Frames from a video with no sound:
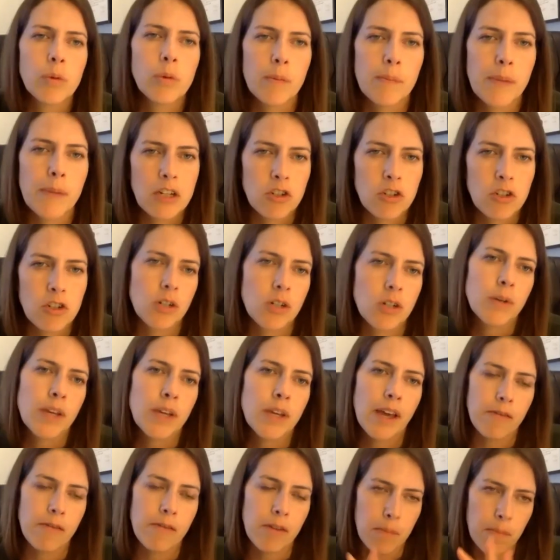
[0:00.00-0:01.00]
will make sure we
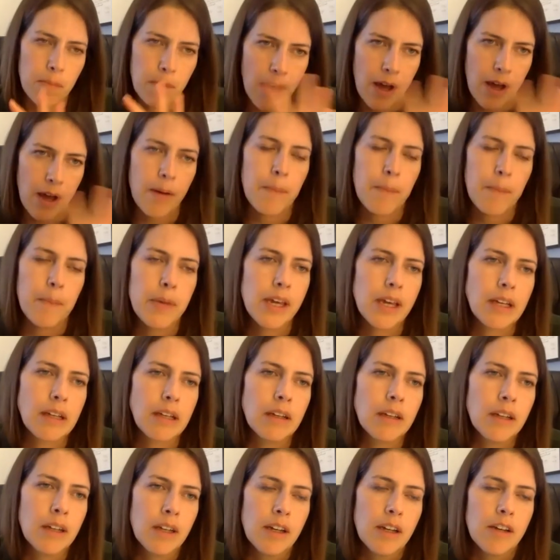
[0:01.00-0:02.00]
have a
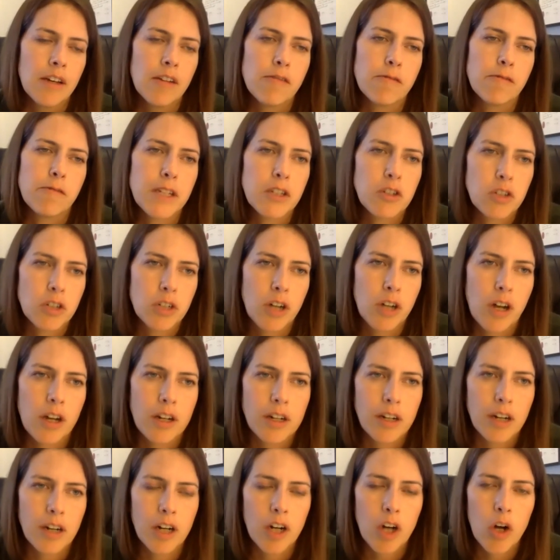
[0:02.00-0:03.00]
big feature
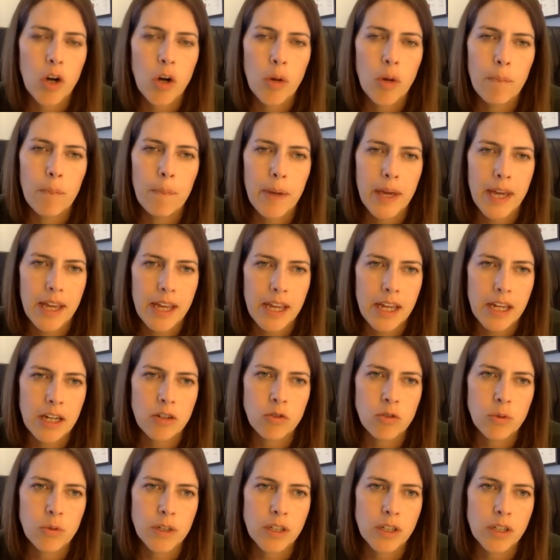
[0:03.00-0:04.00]
on our
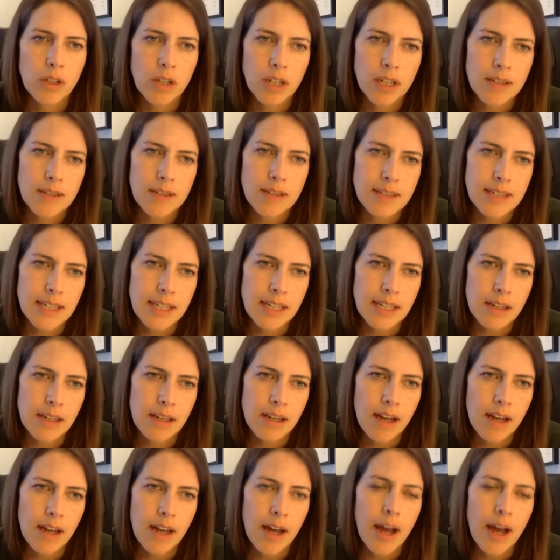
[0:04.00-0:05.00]
homepage where you can
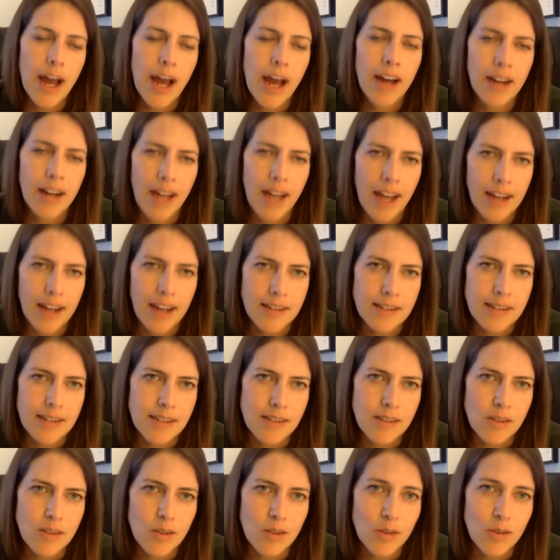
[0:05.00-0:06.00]
see how to
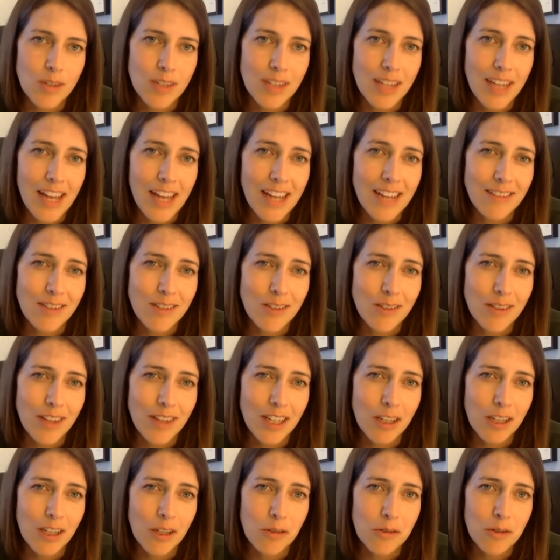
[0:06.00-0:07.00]
access those slides. So
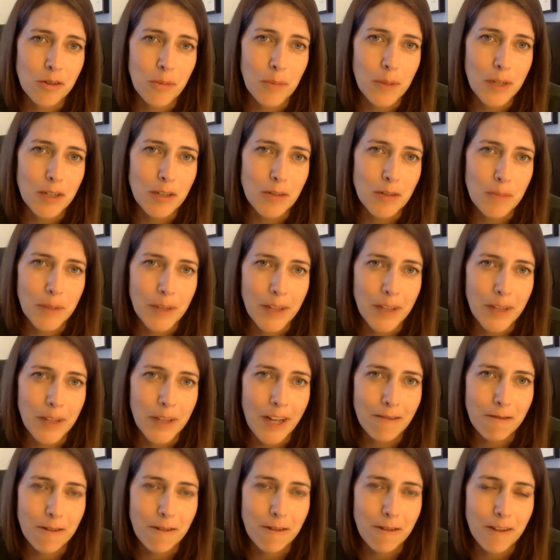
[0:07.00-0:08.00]
thank you so much,
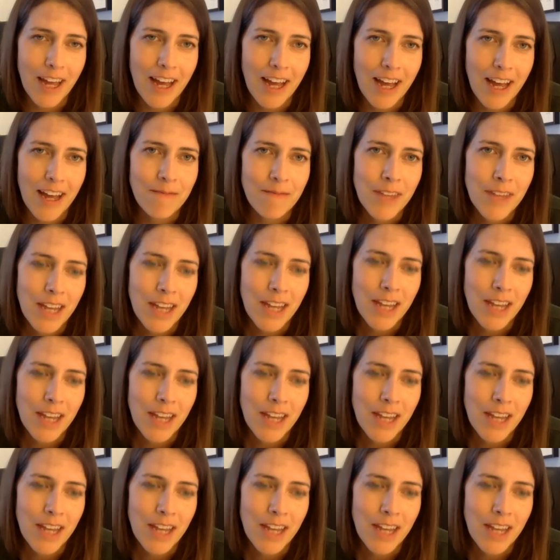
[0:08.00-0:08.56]
Milan, for that.